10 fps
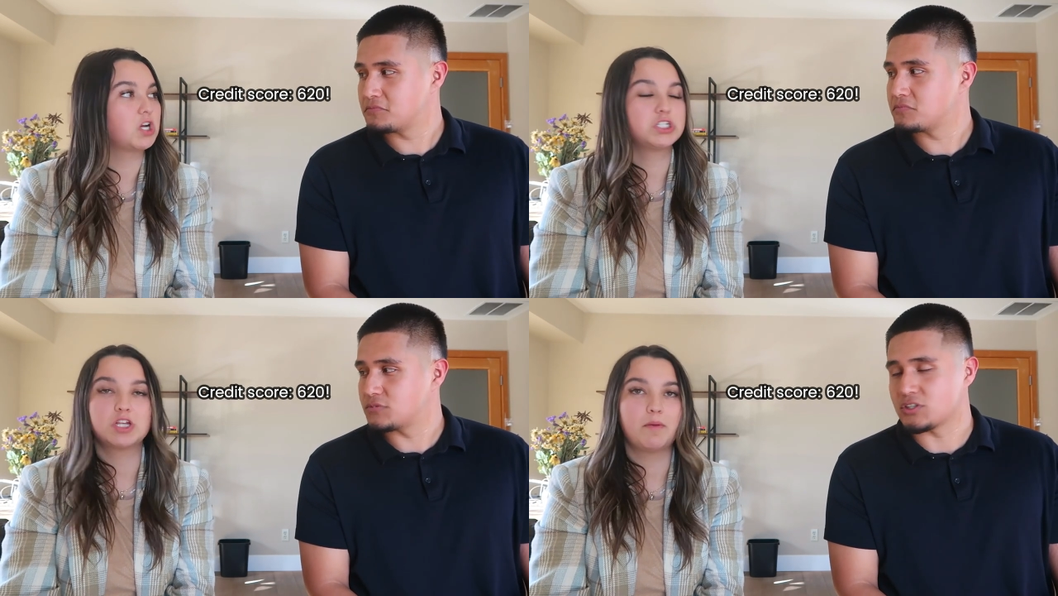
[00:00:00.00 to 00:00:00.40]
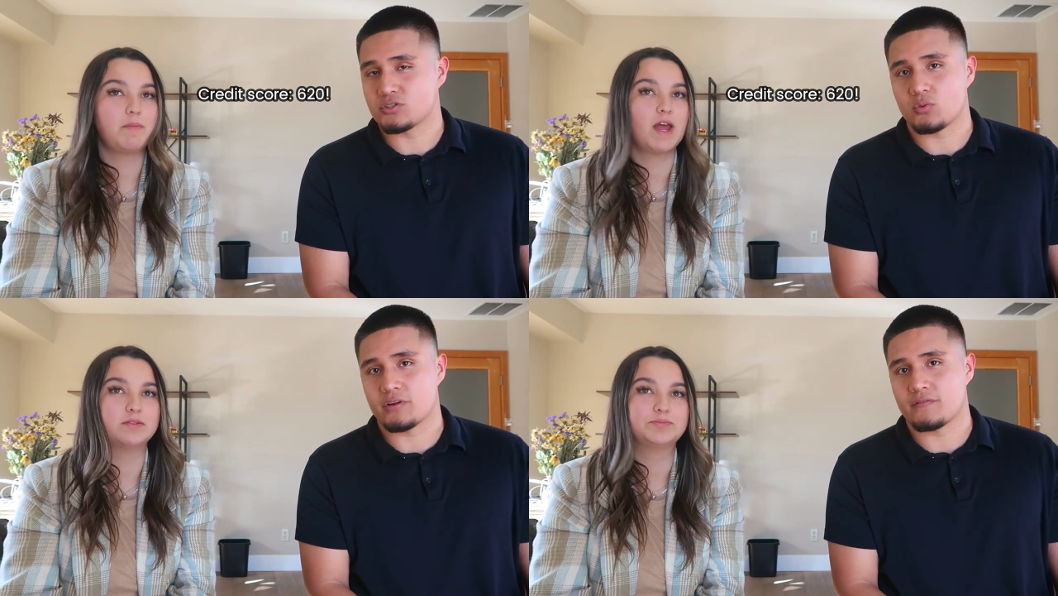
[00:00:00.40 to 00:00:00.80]
Speaker 1: Six
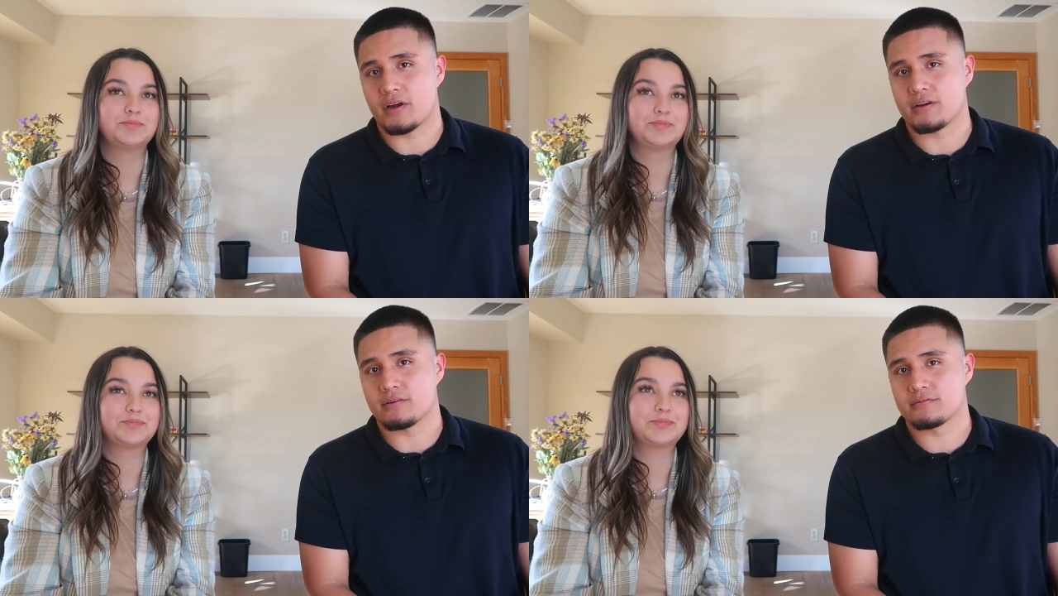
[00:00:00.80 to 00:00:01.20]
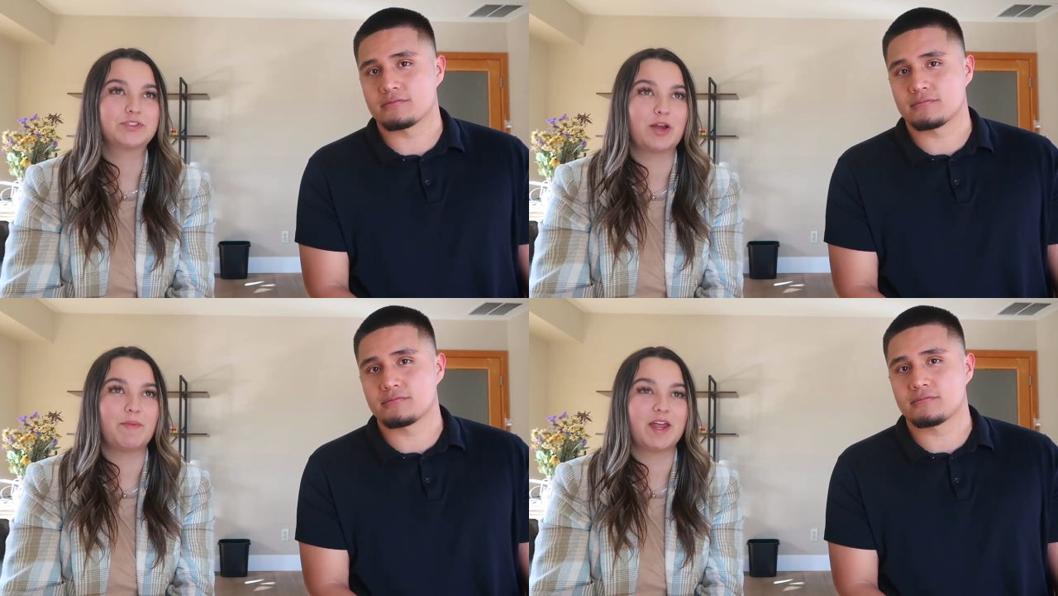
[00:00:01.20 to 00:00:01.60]
twenty five. not bad.
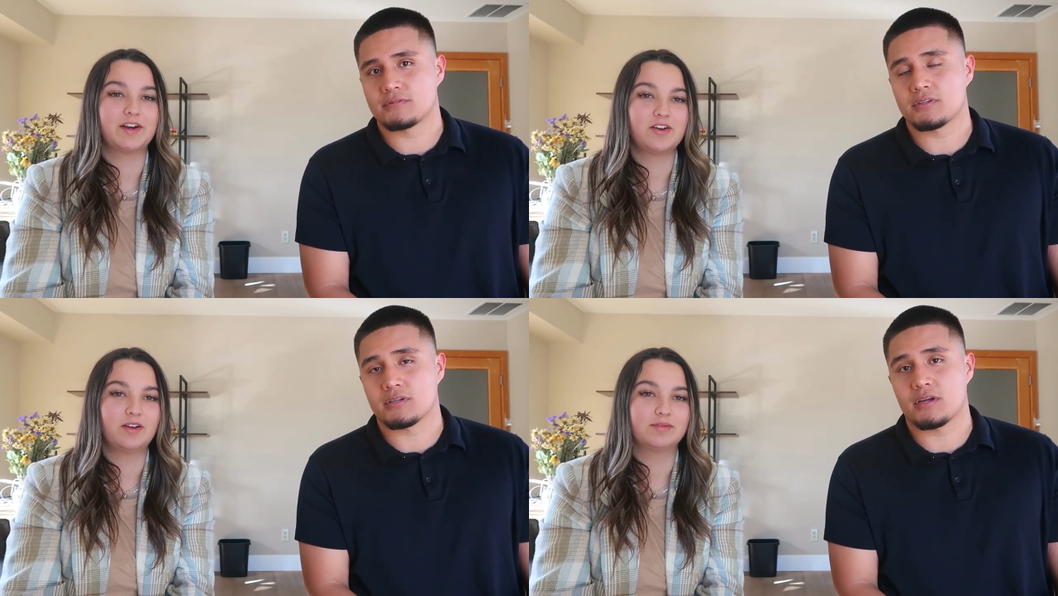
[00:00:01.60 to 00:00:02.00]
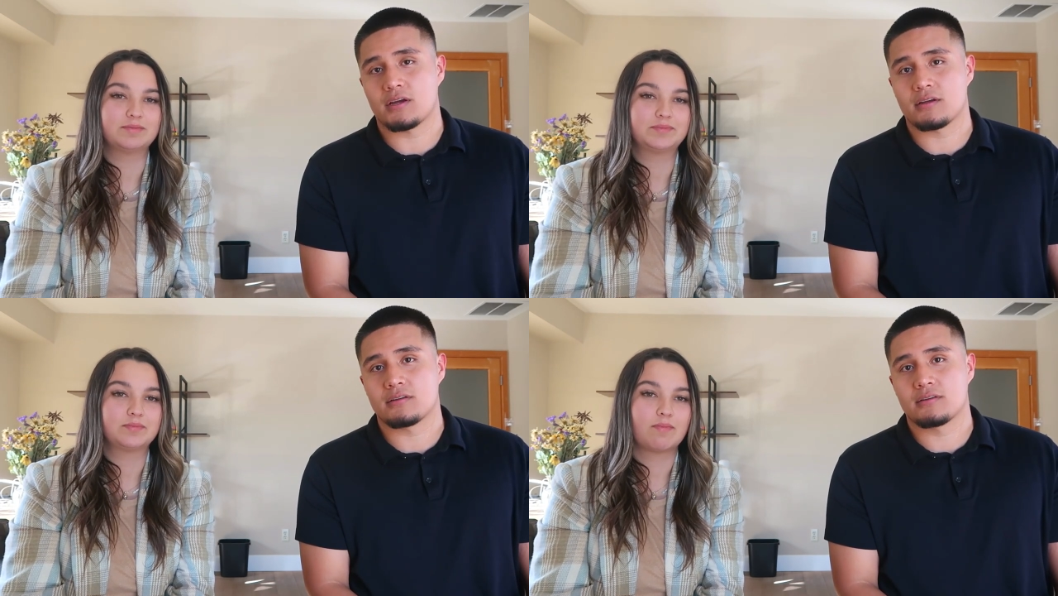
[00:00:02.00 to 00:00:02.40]
Not bad at all.
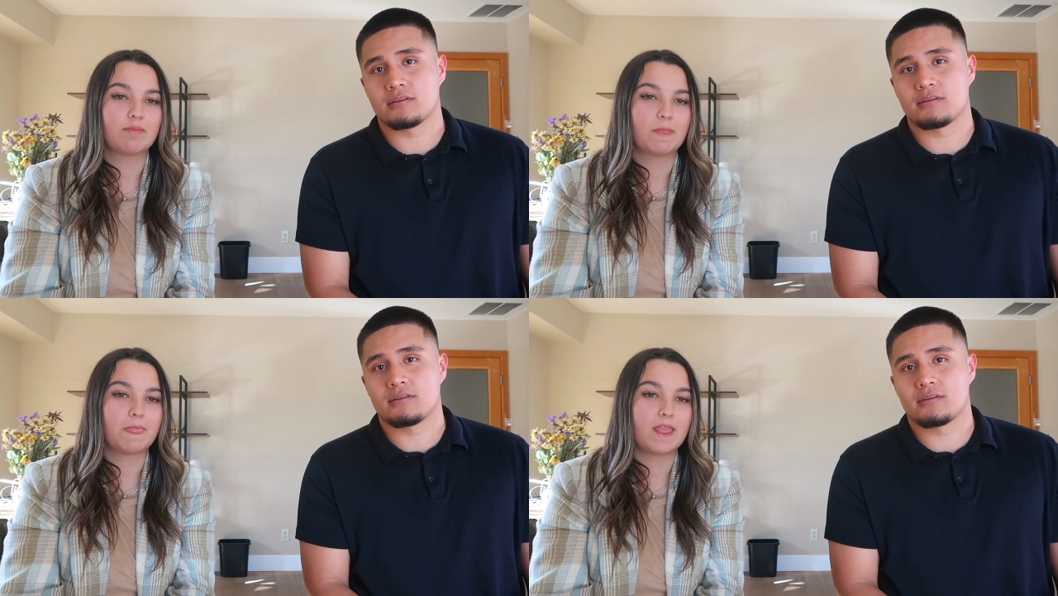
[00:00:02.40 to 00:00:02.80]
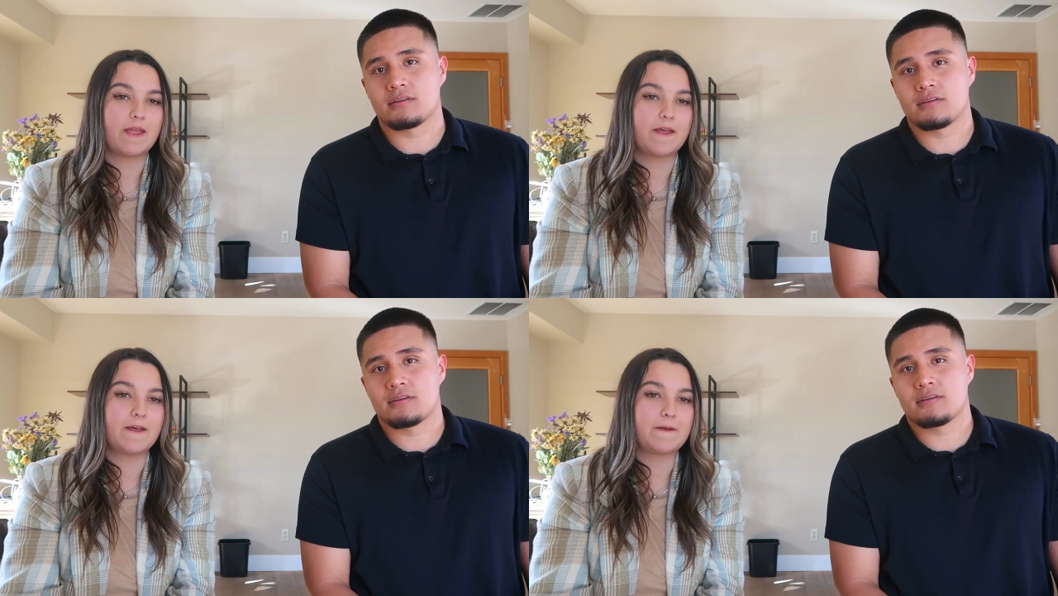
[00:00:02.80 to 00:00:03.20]
Yeah.
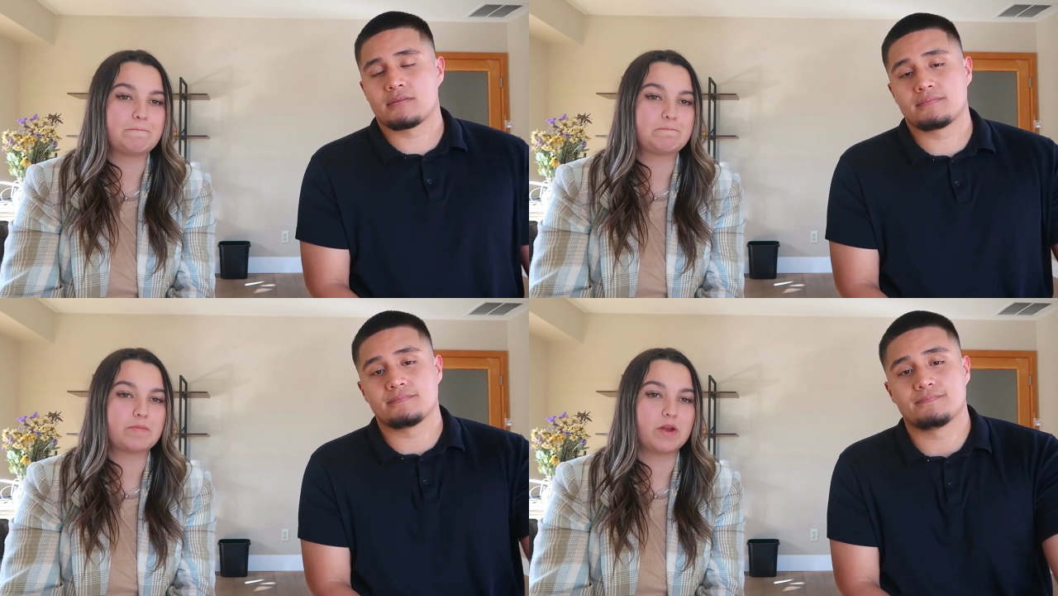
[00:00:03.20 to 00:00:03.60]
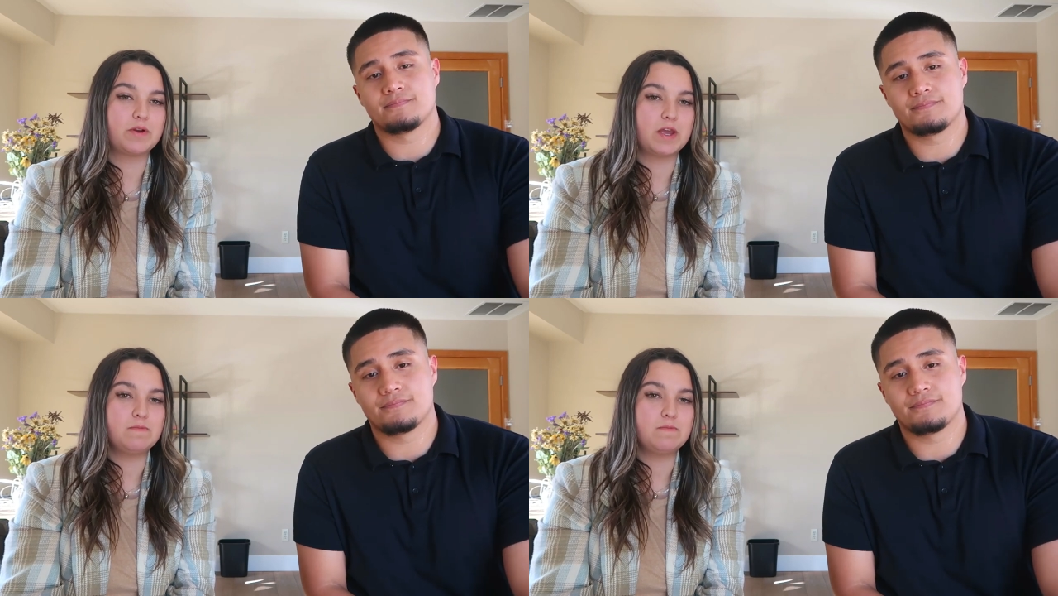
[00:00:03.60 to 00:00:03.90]
Um, okay.